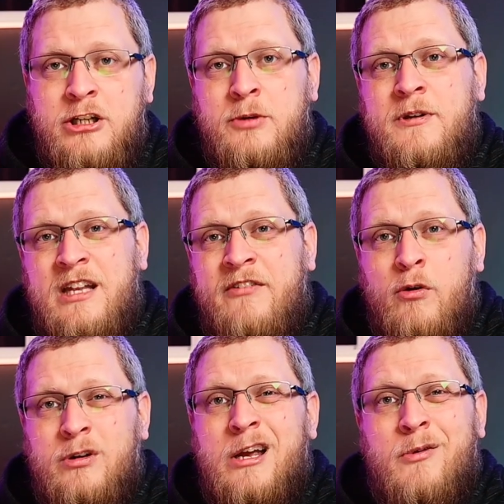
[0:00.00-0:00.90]
it should be
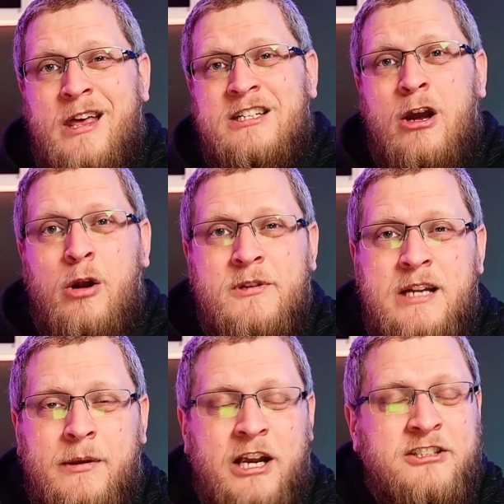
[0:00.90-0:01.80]
default dealt with as a homeless
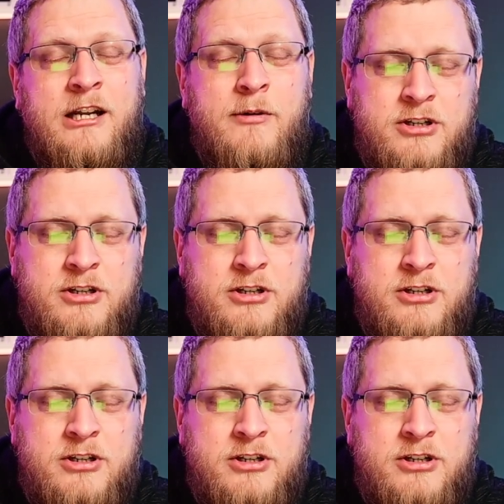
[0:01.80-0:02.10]
application anyway.